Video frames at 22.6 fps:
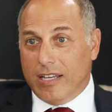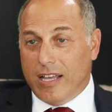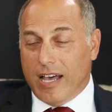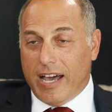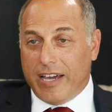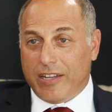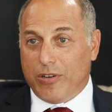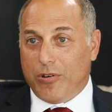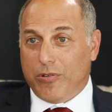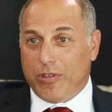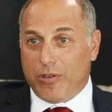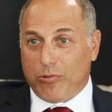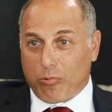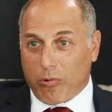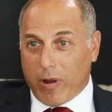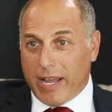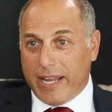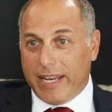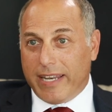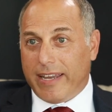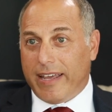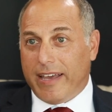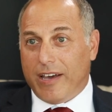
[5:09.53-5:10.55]
I know that
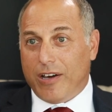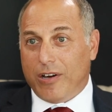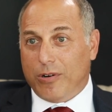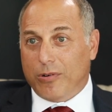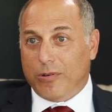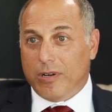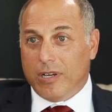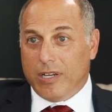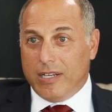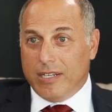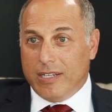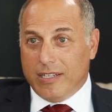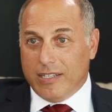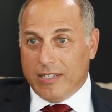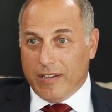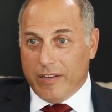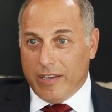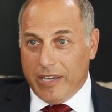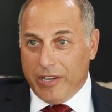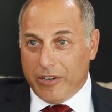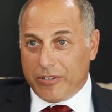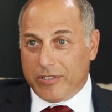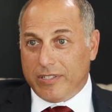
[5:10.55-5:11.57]
right now,
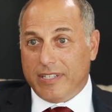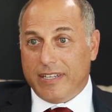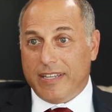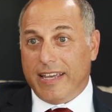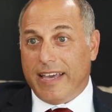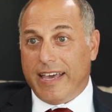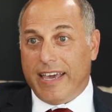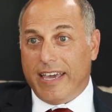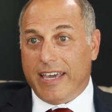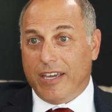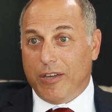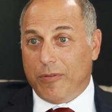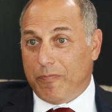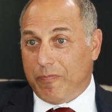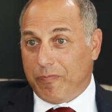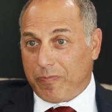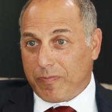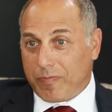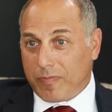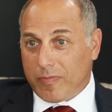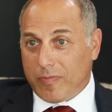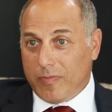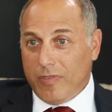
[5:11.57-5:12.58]
here today,
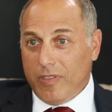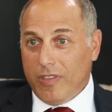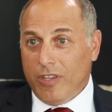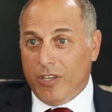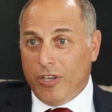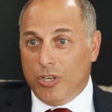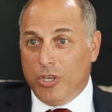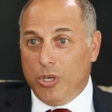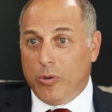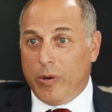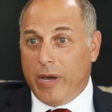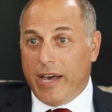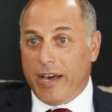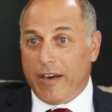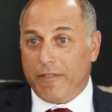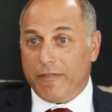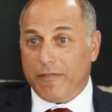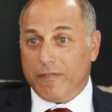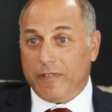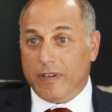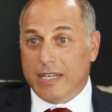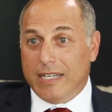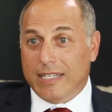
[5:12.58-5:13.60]
you
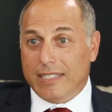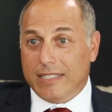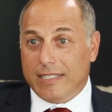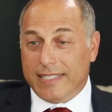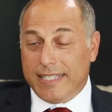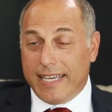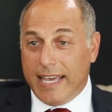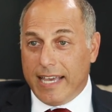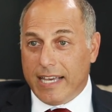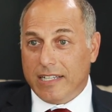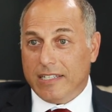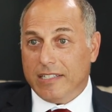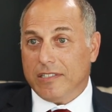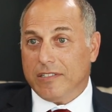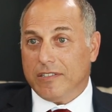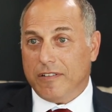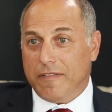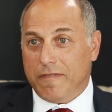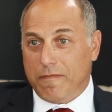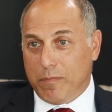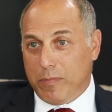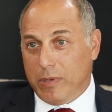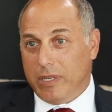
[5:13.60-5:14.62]
have tens
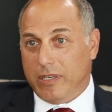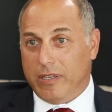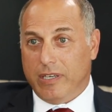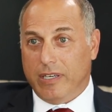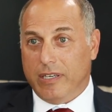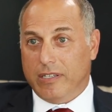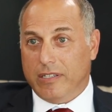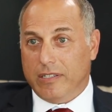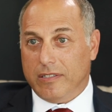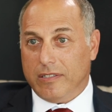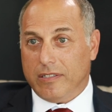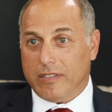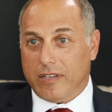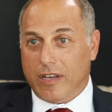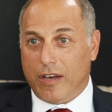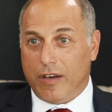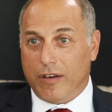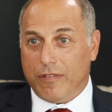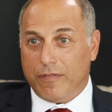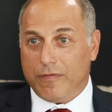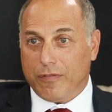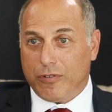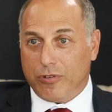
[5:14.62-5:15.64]
of millions
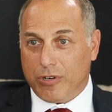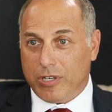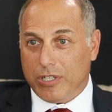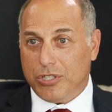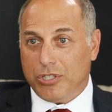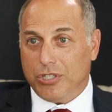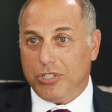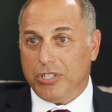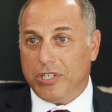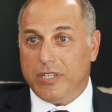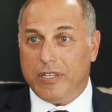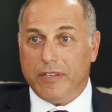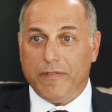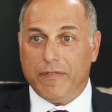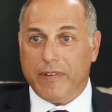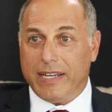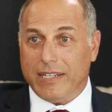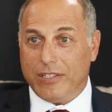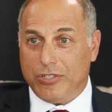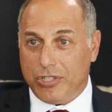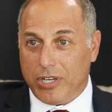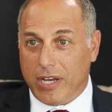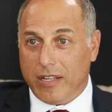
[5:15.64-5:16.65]
of Christian
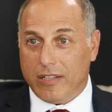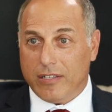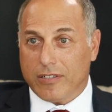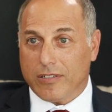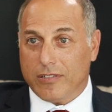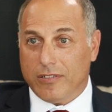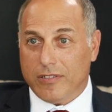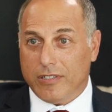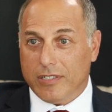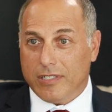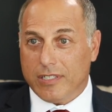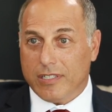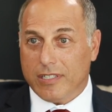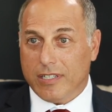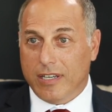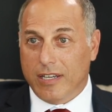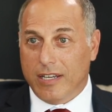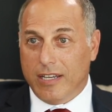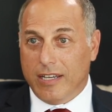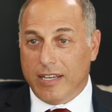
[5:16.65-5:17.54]
evangelicals,